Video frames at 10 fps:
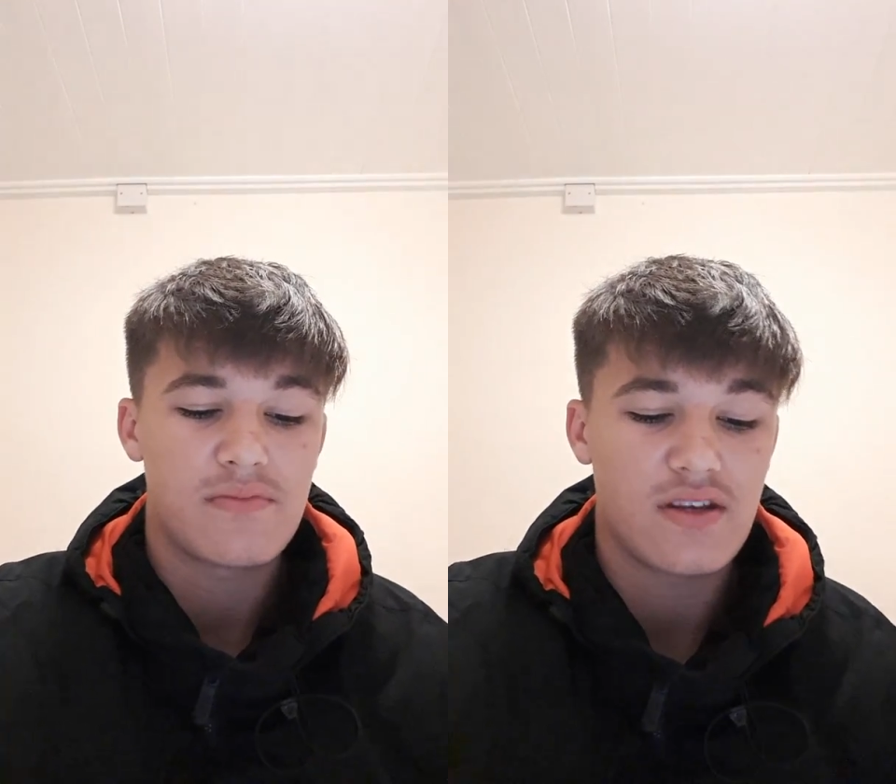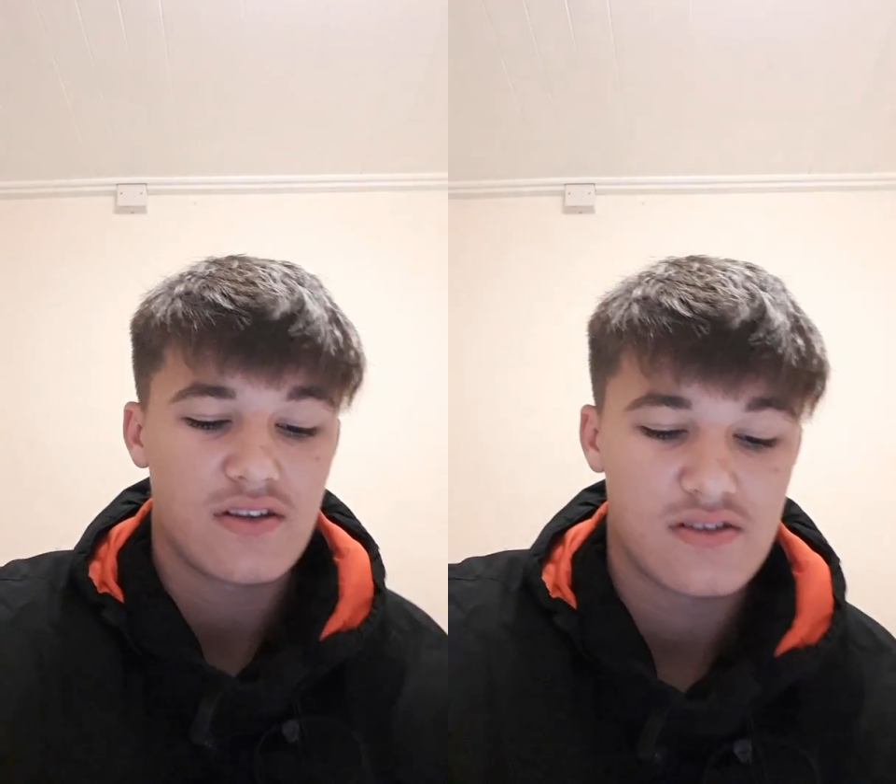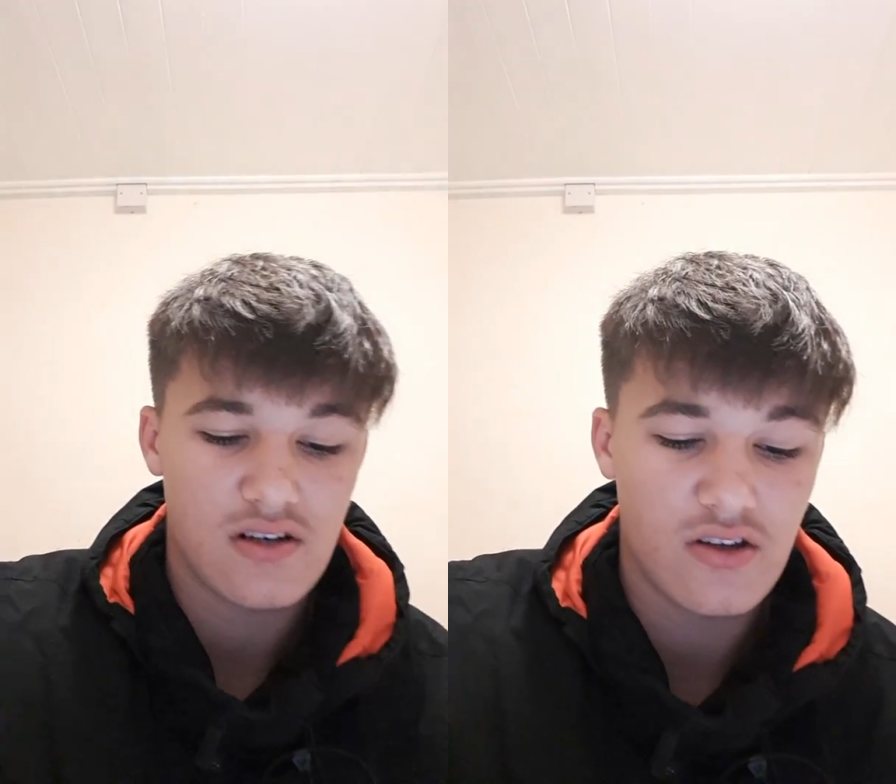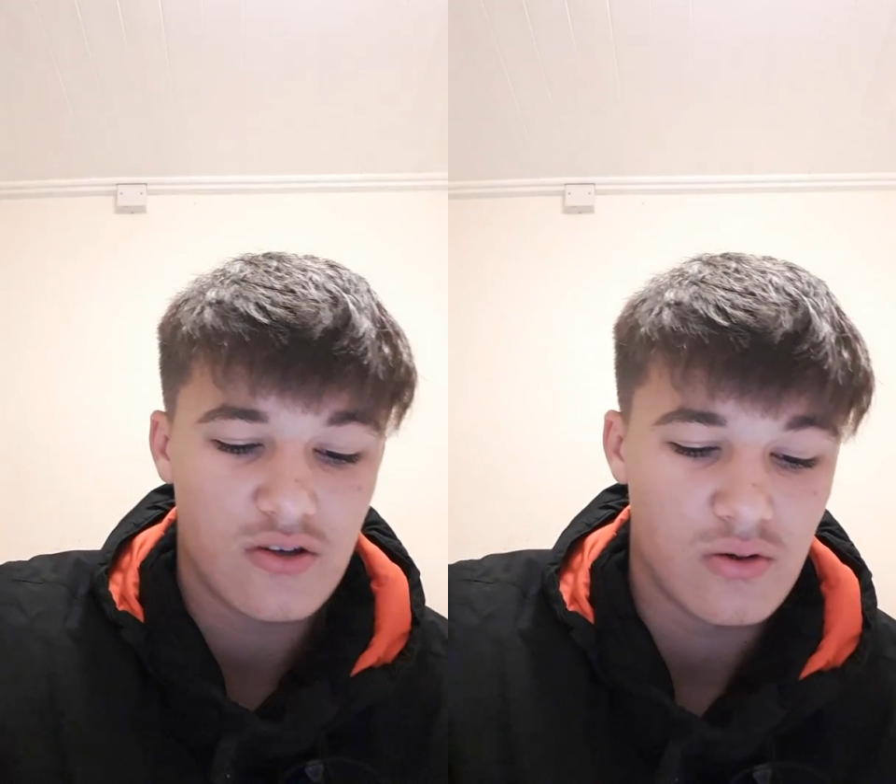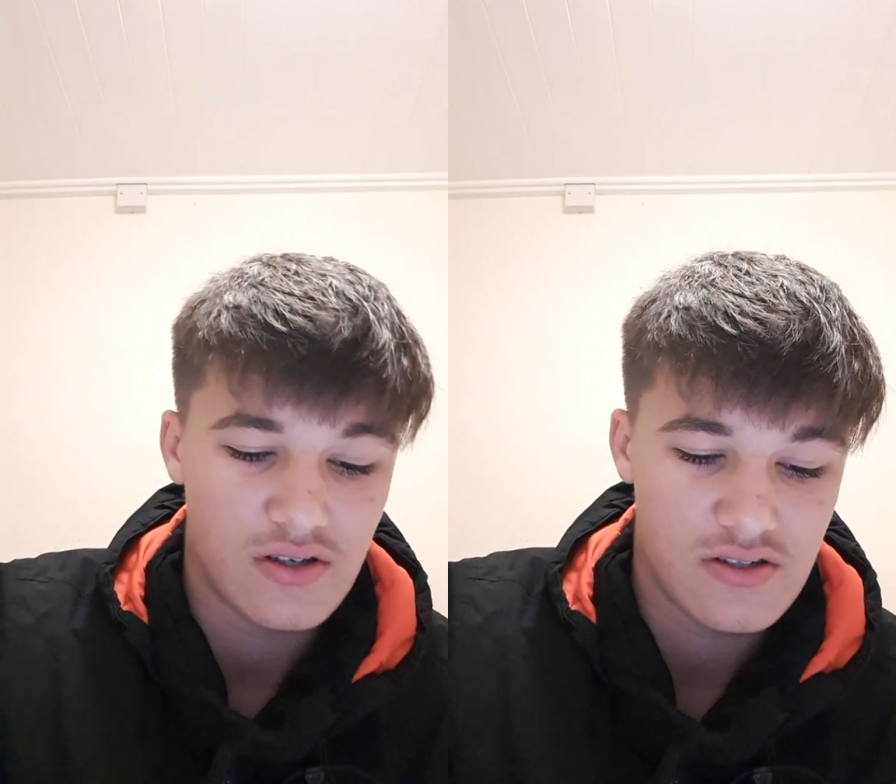thing as a
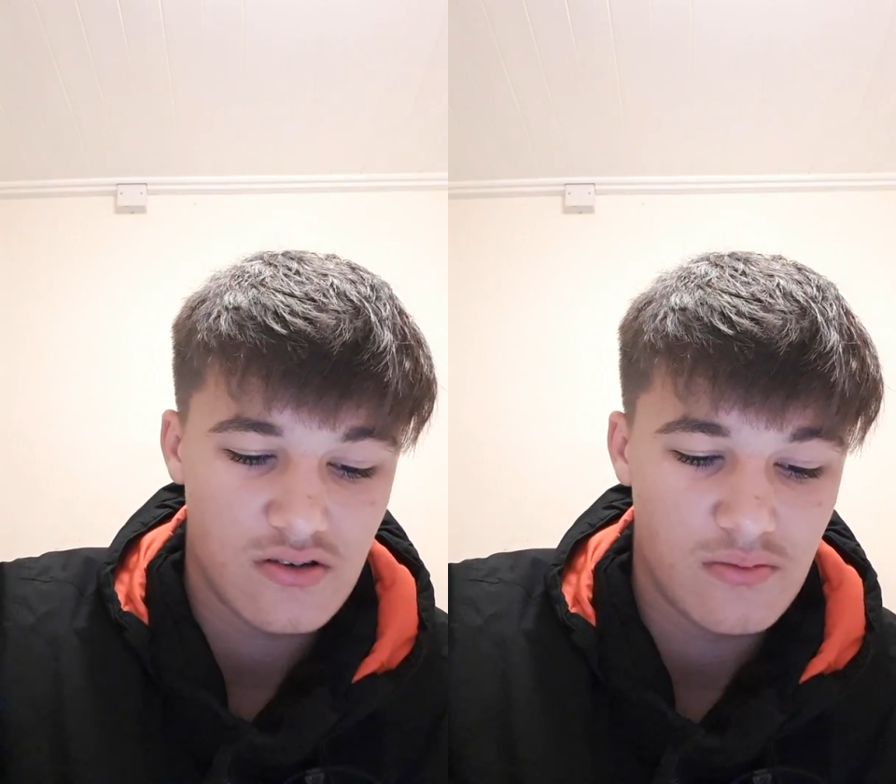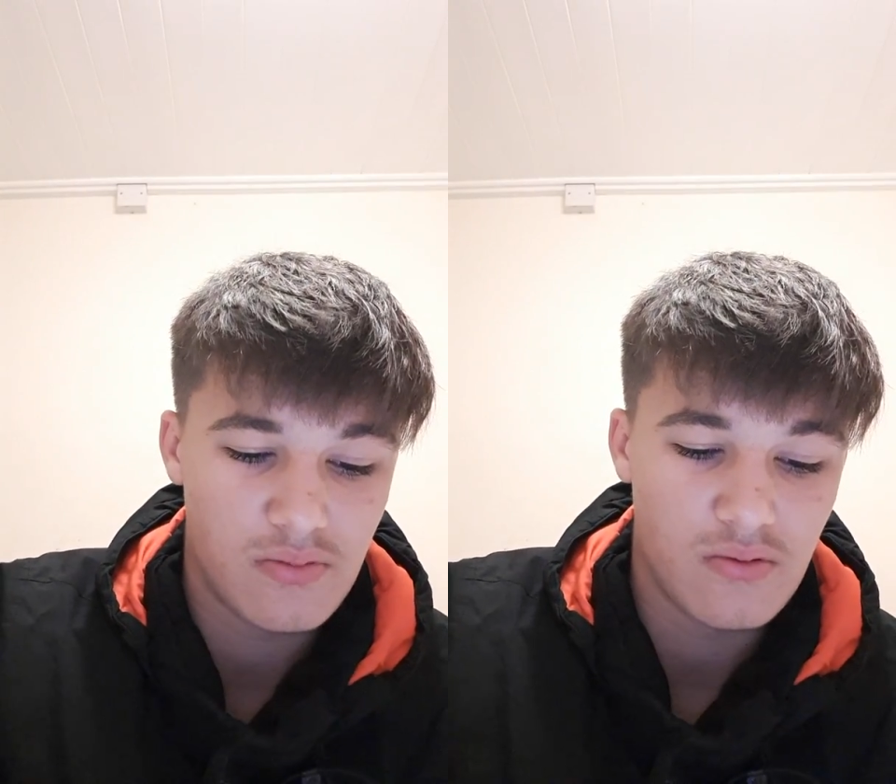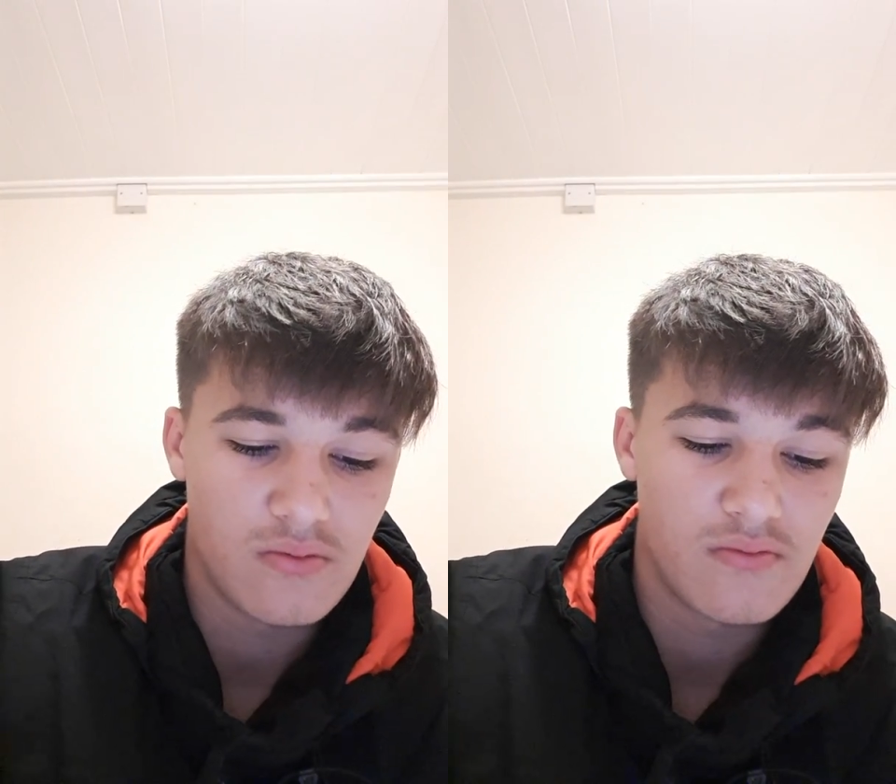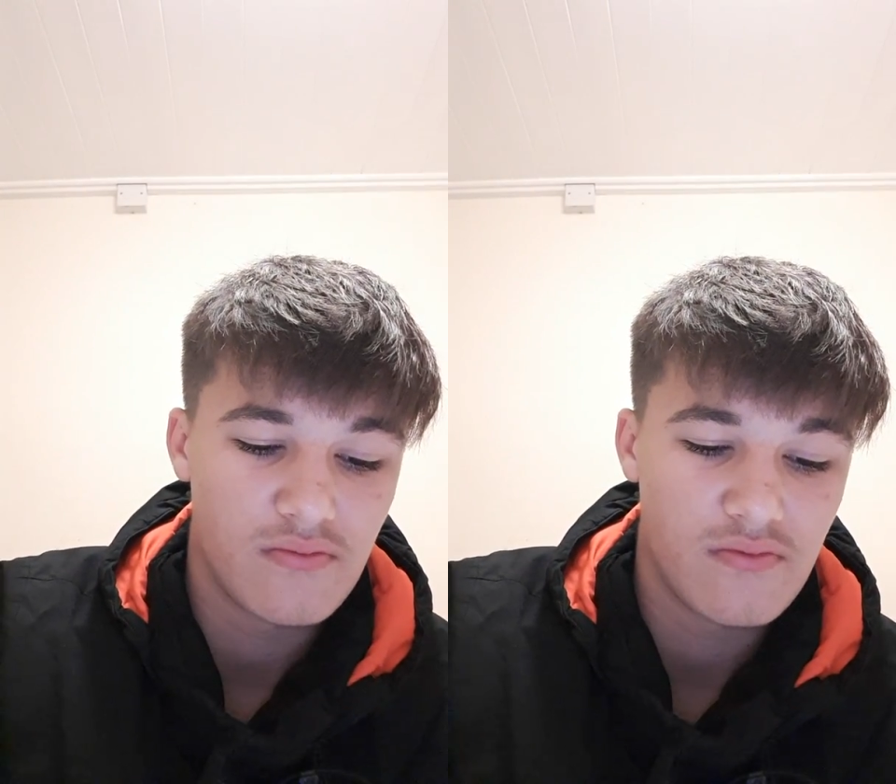local example,